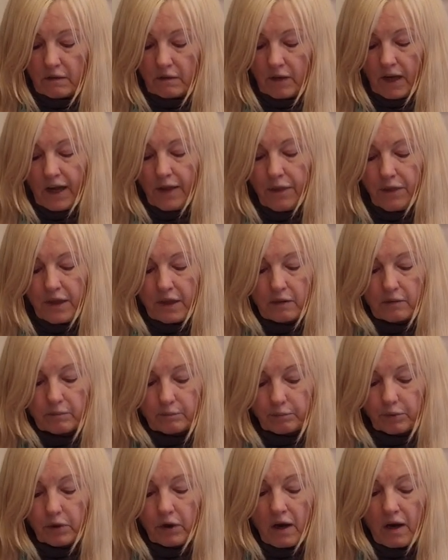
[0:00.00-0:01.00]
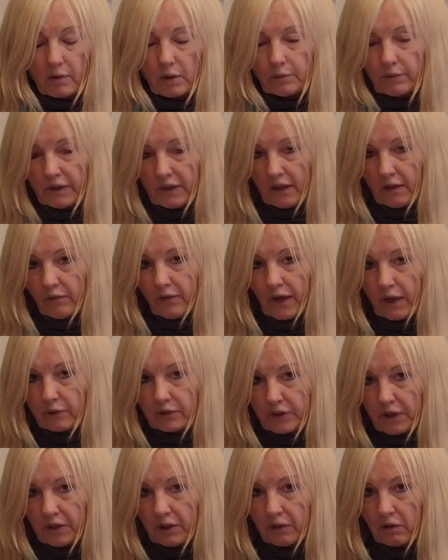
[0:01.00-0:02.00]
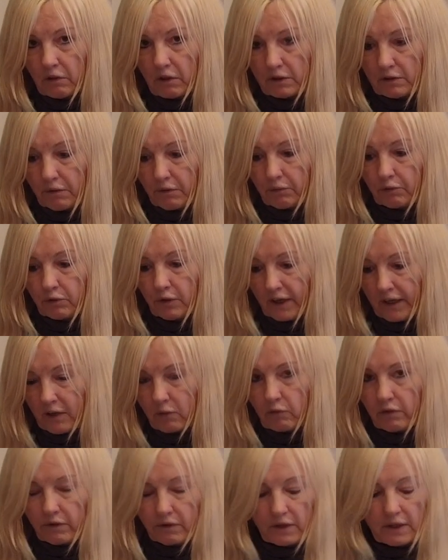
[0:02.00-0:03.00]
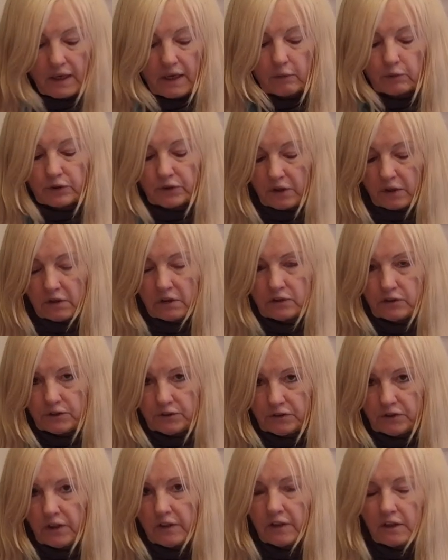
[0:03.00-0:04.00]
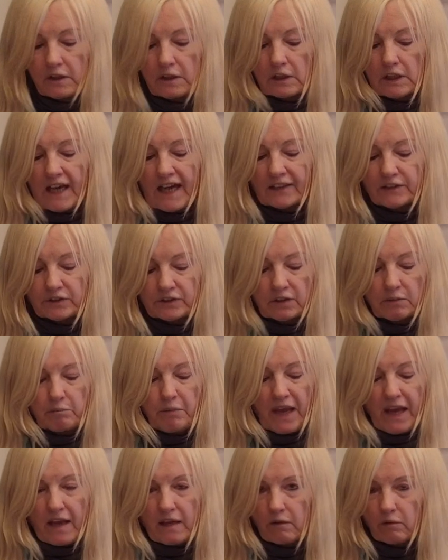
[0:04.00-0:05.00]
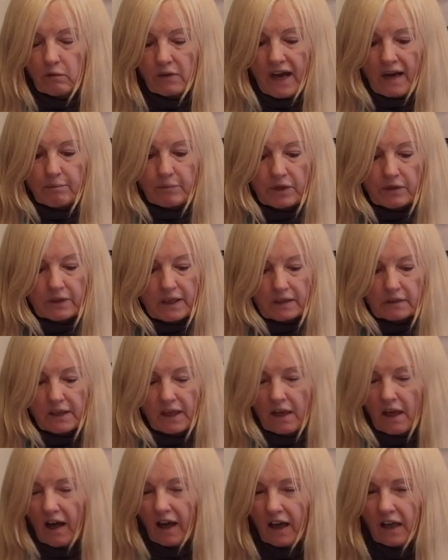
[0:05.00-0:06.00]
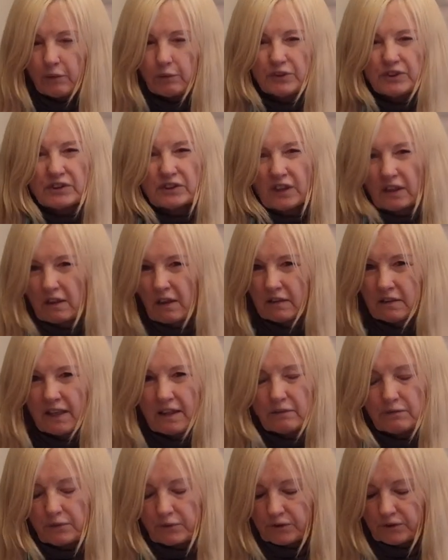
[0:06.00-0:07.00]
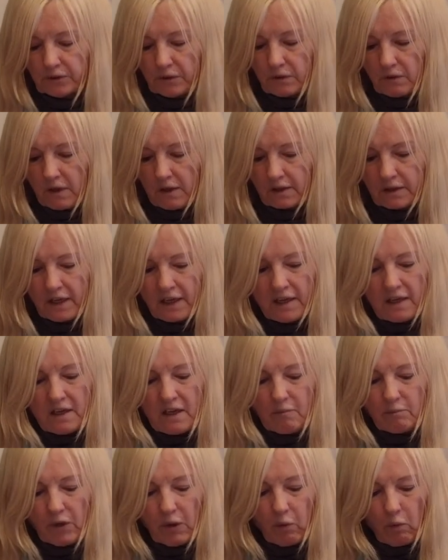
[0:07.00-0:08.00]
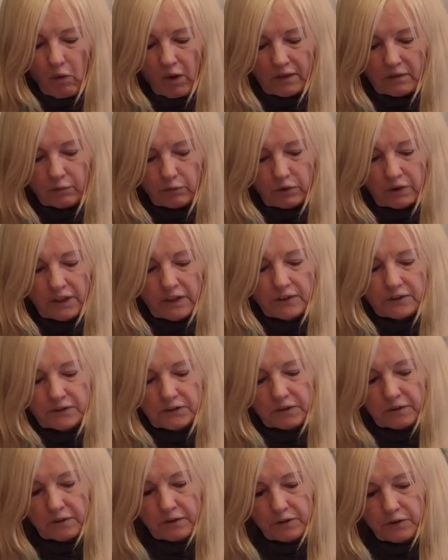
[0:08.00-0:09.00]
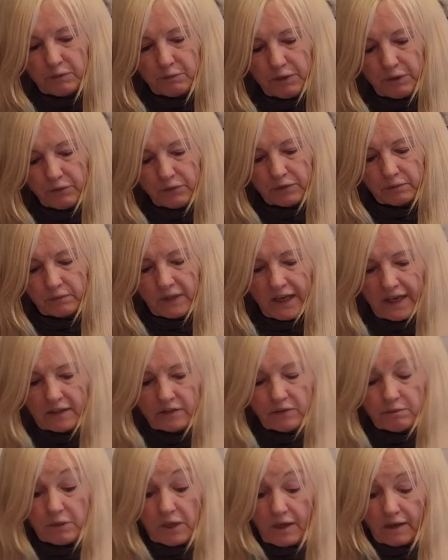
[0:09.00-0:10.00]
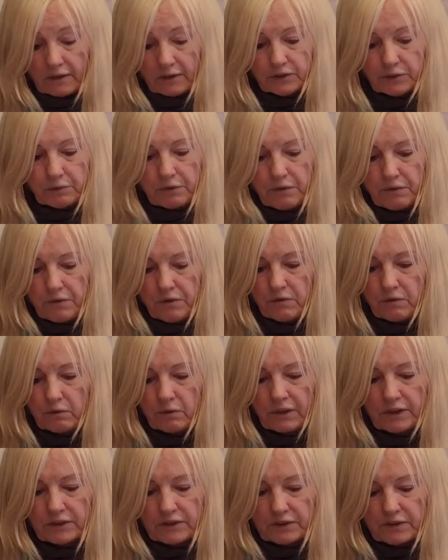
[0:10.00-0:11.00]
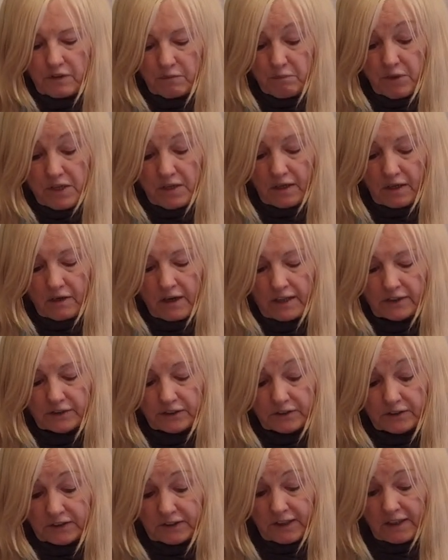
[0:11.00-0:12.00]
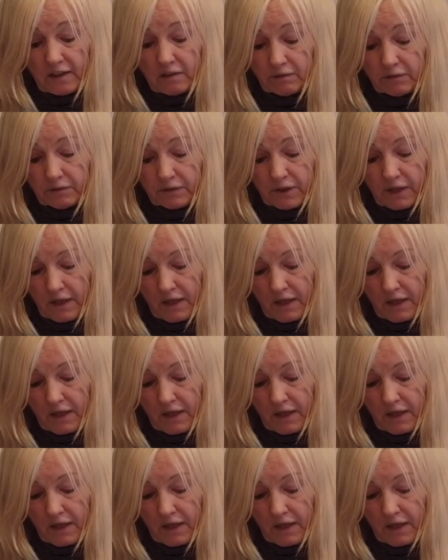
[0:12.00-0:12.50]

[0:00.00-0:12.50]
I think probably if I was going to go on the through hike with it, I was going to just take an elastic band and wrap it around. I was set on that for so long. But what really discouraged me from that, to be honest with you, was the BRS itself.